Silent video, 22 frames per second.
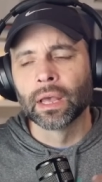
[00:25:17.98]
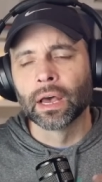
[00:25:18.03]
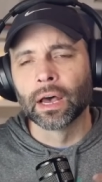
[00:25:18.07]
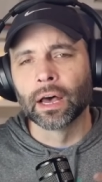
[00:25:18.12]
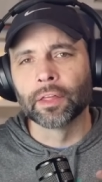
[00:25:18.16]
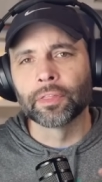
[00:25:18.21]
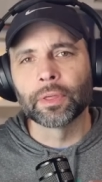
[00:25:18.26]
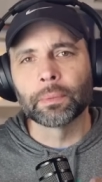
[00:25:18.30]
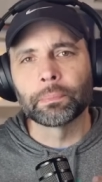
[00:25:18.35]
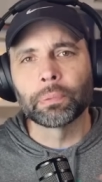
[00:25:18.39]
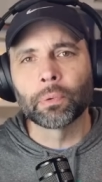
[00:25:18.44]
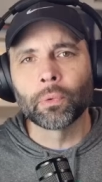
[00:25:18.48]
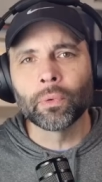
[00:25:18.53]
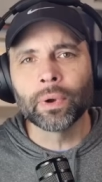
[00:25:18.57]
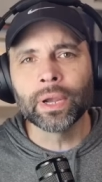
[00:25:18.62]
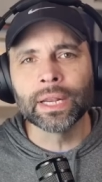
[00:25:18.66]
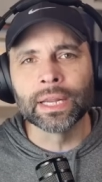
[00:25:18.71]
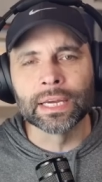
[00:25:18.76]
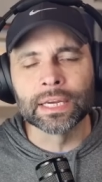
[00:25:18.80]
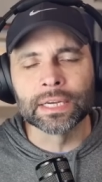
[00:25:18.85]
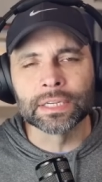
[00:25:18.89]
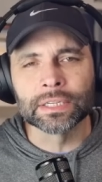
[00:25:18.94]
uh, the
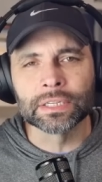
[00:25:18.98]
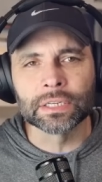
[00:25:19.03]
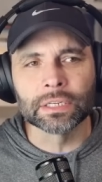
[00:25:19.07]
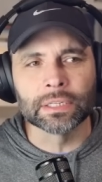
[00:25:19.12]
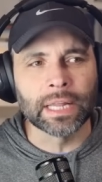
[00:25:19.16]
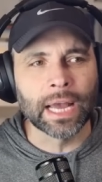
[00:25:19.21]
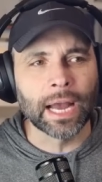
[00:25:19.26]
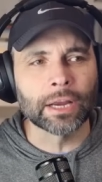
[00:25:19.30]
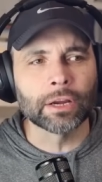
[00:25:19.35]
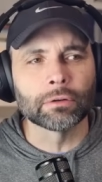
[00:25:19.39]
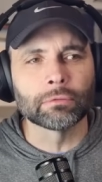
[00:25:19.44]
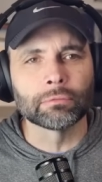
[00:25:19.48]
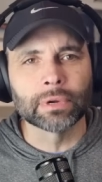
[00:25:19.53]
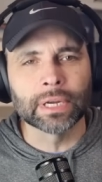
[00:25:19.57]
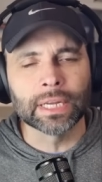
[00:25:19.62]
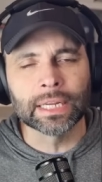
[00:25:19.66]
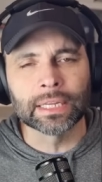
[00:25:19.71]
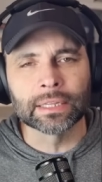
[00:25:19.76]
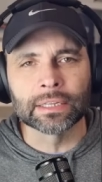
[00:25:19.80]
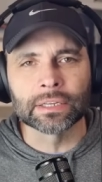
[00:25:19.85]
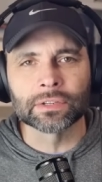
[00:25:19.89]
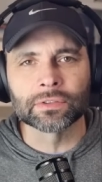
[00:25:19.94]
point is, now you're
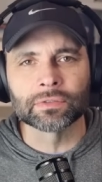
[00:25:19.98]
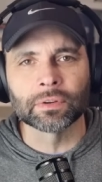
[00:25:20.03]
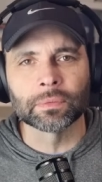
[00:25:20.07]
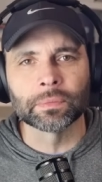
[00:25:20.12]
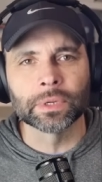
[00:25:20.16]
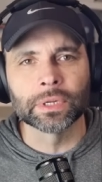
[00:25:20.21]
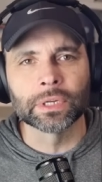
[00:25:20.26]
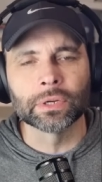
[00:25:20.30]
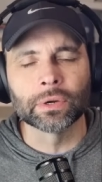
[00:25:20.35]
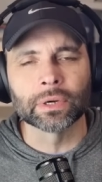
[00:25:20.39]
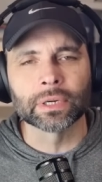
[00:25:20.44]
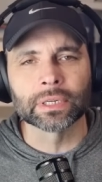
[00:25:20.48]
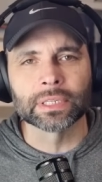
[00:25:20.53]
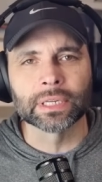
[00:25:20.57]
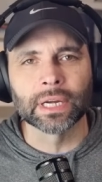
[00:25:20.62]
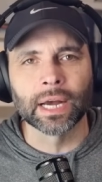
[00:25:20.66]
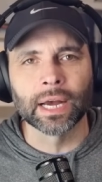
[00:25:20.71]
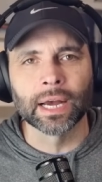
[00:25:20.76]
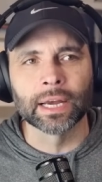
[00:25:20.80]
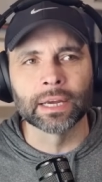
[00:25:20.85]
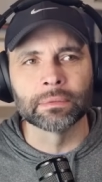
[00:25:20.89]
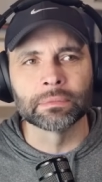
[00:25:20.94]
reading this from the New York
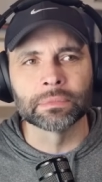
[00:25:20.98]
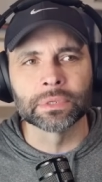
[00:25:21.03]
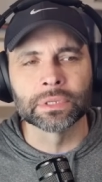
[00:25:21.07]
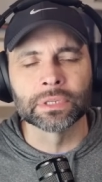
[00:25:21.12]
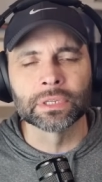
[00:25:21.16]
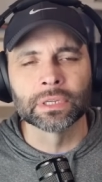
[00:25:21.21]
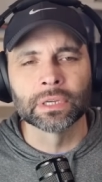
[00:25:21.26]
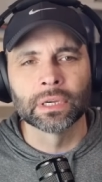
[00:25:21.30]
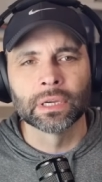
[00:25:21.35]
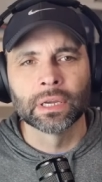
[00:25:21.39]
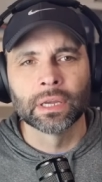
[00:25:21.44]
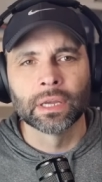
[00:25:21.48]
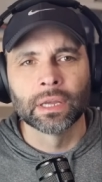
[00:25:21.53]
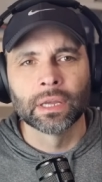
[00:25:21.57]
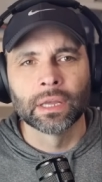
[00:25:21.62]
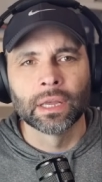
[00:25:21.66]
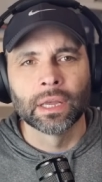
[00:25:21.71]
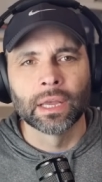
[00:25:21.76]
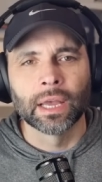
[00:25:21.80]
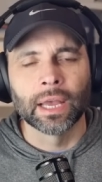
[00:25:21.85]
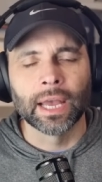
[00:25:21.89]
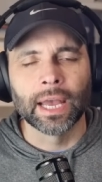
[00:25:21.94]
Times,
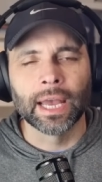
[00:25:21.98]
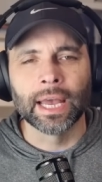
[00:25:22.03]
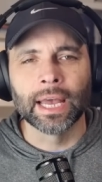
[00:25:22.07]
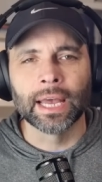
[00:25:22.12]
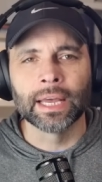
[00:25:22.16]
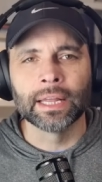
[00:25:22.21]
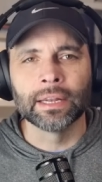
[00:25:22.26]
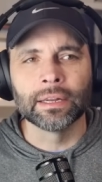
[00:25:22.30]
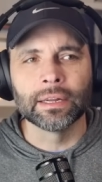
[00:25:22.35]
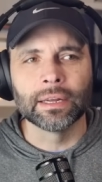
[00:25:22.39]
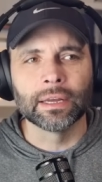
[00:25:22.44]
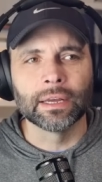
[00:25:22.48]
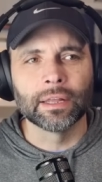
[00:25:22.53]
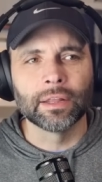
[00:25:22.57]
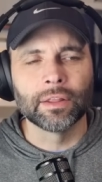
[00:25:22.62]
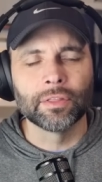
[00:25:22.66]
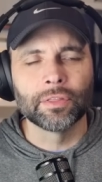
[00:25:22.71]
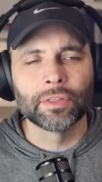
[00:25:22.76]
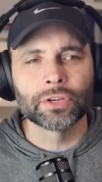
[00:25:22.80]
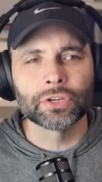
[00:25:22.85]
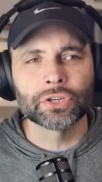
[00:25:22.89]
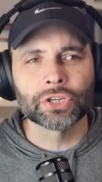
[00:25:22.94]
and
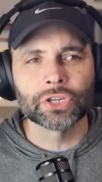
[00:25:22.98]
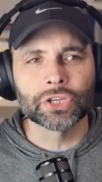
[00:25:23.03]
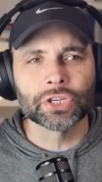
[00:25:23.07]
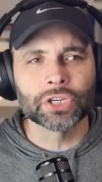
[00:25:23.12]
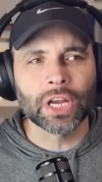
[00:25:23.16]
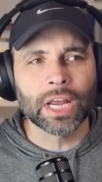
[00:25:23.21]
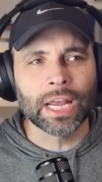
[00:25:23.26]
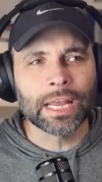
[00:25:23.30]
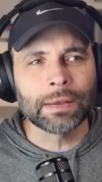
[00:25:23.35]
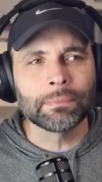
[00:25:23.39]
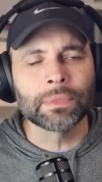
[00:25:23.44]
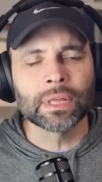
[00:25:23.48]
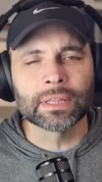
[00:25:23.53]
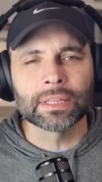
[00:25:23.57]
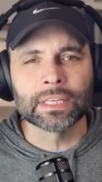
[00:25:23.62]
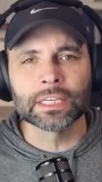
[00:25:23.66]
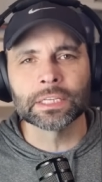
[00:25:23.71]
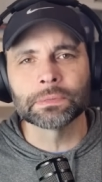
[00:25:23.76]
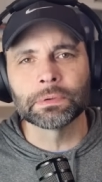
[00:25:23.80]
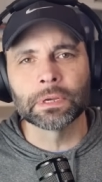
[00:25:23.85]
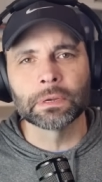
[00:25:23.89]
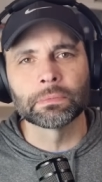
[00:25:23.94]
the shame that
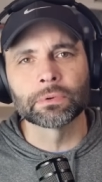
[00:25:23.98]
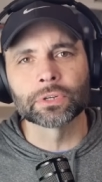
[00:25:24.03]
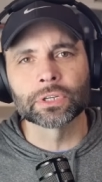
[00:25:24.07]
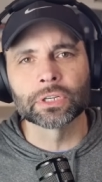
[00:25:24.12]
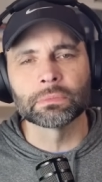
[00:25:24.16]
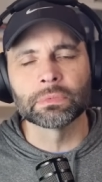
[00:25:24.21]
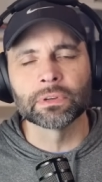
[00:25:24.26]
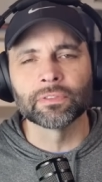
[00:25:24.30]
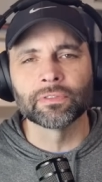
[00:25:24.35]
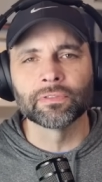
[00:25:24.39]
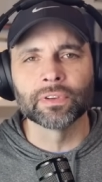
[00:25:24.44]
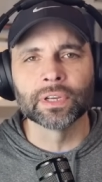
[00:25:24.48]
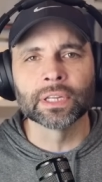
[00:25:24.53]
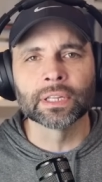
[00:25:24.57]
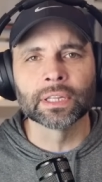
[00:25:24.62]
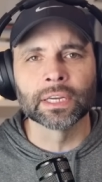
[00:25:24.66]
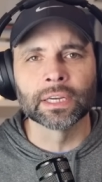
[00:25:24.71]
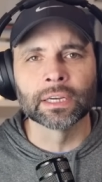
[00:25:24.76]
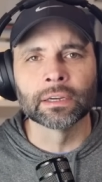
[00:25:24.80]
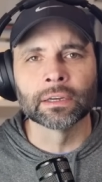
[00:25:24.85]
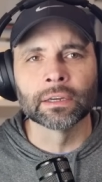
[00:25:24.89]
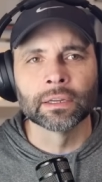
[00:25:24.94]
these people should be
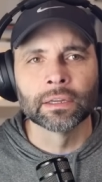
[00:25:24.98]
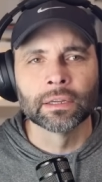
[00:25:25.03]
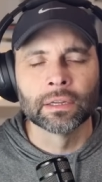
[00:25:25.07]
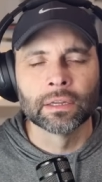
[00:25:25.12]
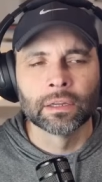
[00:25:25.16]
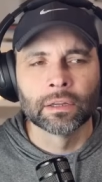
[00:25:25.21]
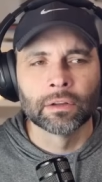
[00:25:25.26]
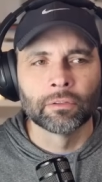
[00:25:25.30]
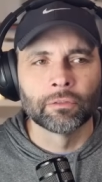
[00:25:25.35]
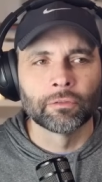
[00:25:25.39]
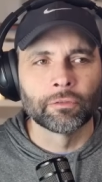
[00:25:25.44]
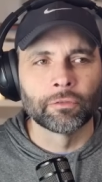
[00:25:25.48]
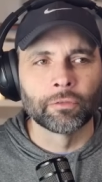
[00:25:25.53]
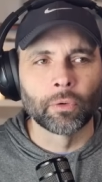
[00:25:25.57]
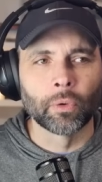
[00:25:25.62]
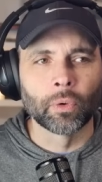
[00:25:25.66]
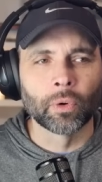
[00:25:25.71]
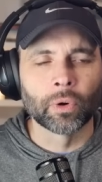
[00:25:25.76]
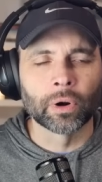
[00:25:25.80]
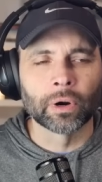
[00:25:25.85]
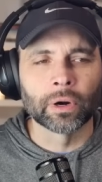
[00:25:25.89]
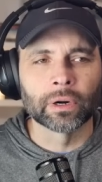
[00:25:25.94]
feeling
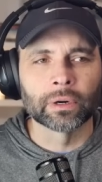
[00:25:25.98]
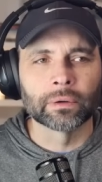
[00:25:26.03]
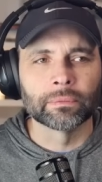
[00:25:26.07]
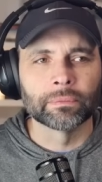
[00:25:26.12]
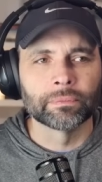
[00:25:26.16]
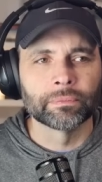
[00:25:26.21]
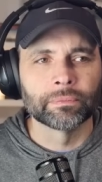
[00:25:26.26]
for